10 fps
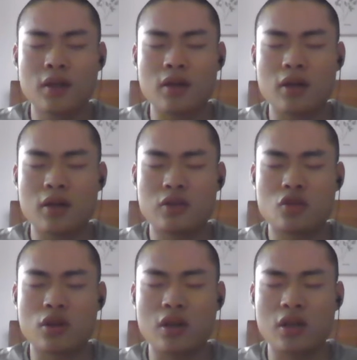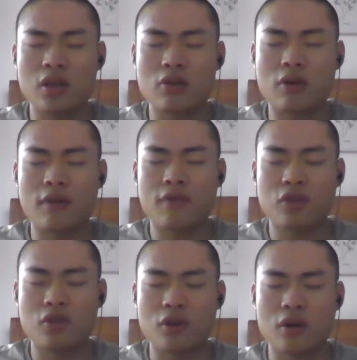a string in
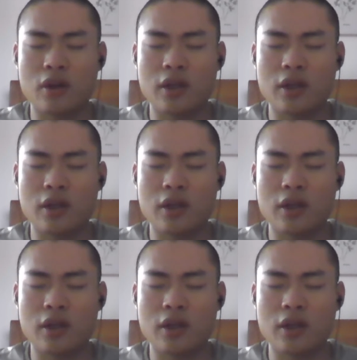GraphQL.